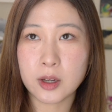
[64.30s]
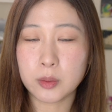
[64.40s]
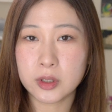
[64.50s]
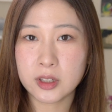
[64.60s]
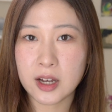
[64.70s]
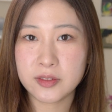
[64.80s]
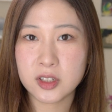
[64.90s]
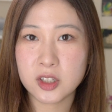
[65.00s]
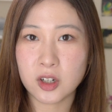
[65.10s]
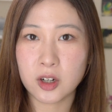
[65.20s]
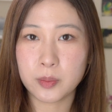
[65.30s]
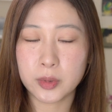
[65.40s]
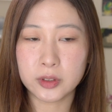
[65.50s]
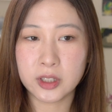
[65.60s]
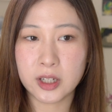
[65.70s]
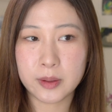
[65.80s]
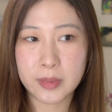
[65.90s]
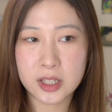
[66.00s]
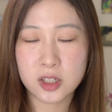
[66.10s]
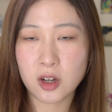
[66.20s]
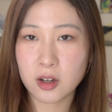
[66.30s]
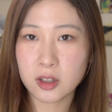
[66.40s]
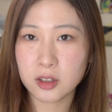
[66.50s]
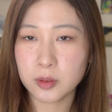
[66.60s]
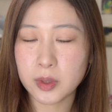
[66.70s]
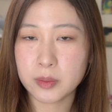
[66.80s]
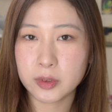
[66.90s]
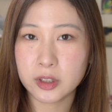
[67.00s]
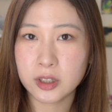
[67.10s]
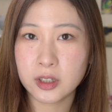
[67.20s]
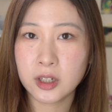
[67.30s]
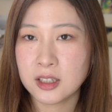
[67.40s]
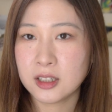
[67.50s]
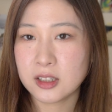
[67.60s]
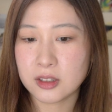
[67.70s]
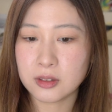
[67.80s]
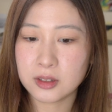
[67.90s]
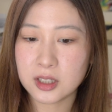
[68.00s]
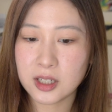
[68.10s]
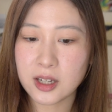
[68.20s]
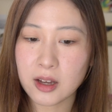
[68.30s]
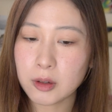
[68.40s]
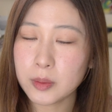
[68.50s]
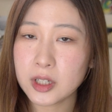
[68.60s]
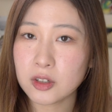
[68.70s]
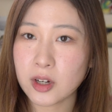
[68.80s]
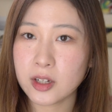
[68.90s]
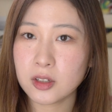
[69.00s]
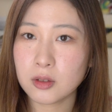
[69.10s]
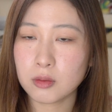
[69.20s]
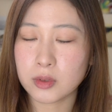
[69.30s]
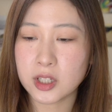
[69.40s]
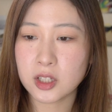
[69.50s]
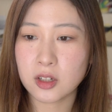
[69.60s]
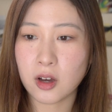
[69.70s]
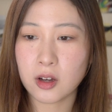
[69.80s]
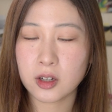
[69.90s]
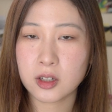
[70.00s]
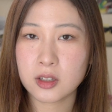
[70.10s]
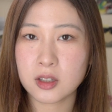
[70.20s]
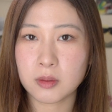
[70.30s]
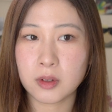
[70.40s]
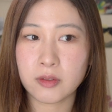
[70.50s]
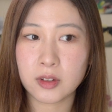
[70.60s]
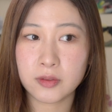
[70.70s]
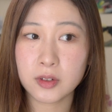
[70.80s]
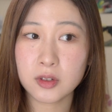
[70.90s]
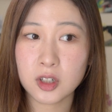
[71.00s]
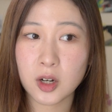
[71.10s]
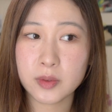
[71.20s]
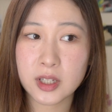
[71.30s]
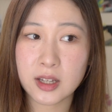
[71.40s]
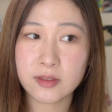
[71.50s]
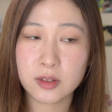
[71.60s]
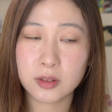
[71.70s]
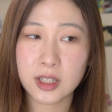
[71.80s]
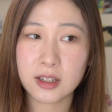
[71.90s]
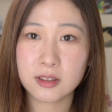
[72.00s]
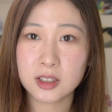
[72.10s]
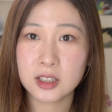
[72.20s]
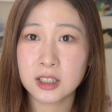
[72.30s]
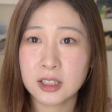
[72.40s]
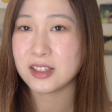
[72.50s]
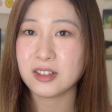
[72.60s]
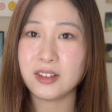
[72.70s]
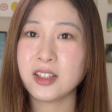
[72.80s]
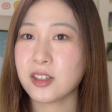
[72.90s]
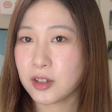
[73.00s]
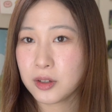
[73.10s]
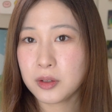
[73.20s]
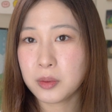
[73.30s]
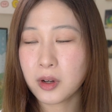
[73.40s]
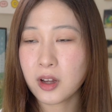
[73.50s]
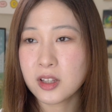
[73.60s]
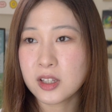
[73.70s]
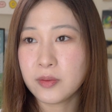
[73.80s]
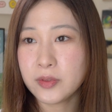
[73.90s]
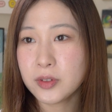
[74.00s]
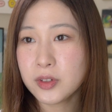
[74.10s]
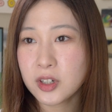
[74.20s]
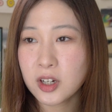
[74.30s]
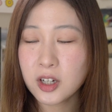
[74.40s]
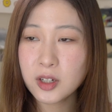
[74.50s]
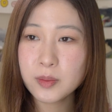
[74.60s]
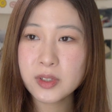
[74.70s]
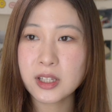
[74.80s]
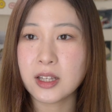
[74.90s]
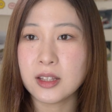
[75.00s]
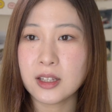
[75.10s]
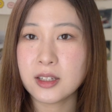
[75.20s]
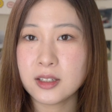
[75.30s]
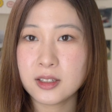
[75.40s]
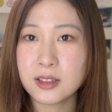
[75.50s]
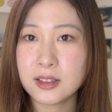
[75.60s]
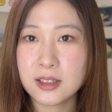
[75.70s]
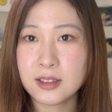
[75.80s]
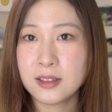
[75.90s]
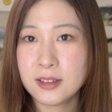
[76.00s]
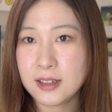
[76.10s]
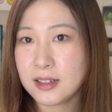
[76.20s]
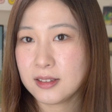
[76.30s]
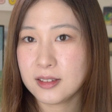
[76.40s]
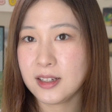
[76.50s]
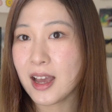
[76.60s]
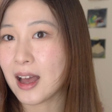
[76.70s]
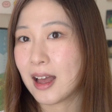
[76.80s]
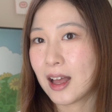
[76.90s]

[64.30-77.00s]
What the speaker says: I will have to start building up my stock a little bit more. So today I will be trying to restock some of the phone charms that have sold out. So let's go work on some phone charms and then, yeah.